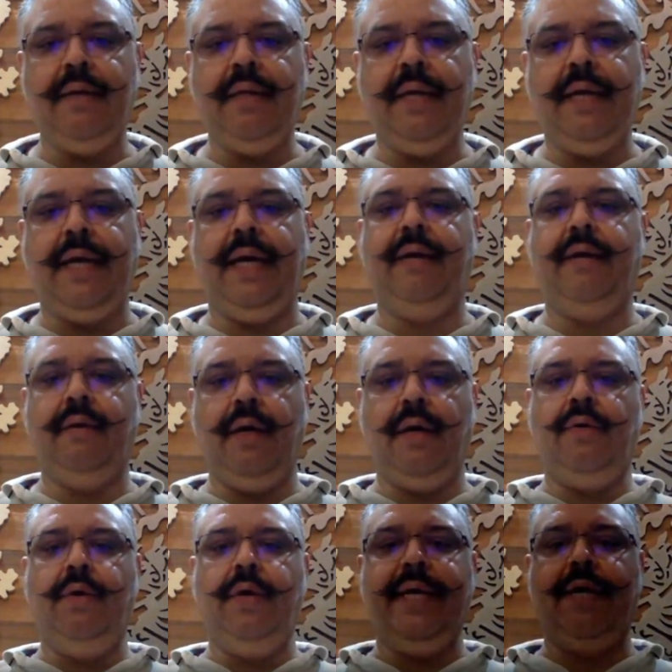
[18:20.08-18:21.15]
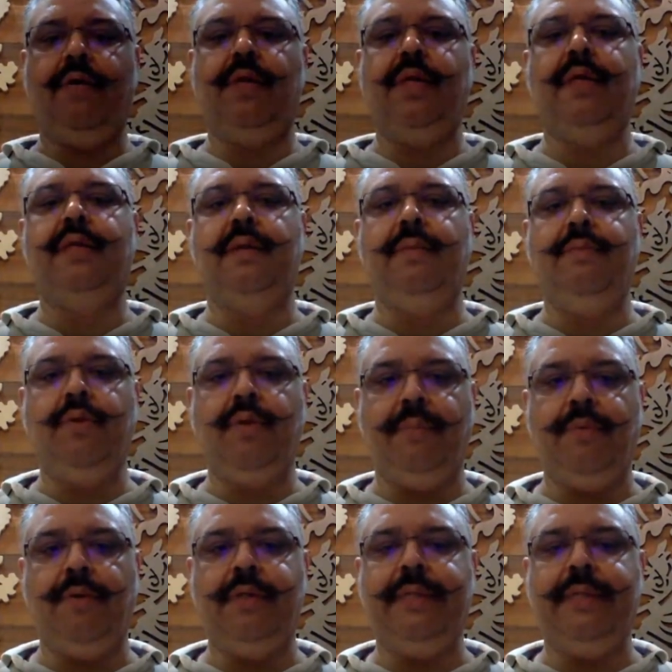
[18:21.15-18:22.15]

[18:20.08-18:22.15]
They had a good ecosystem to support